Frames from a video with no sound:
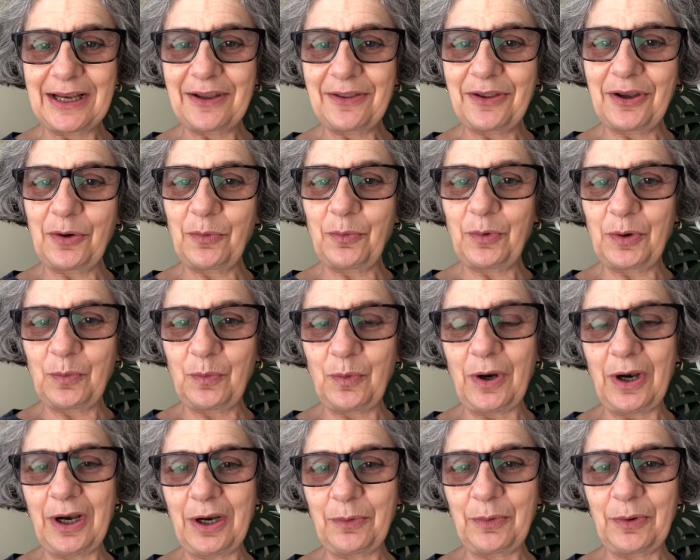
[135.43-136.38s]
that we
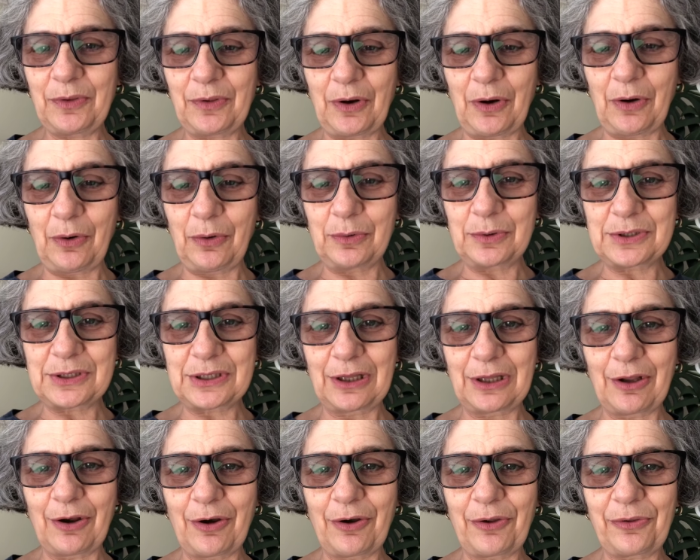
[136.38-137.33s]
work with old
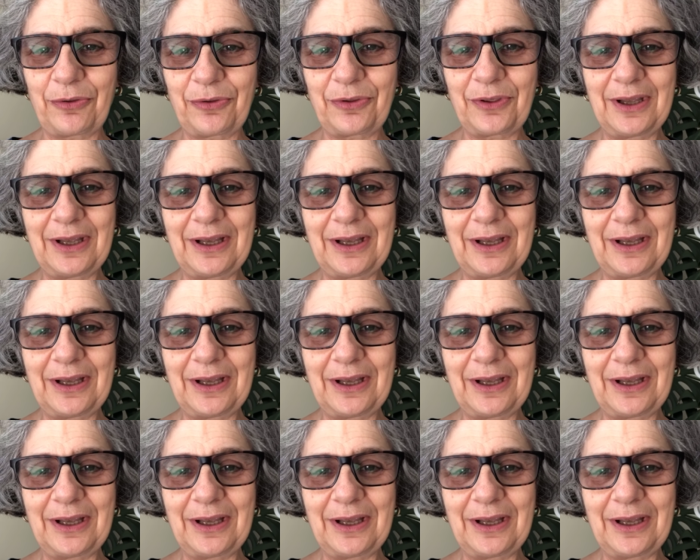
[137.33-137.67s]
cloth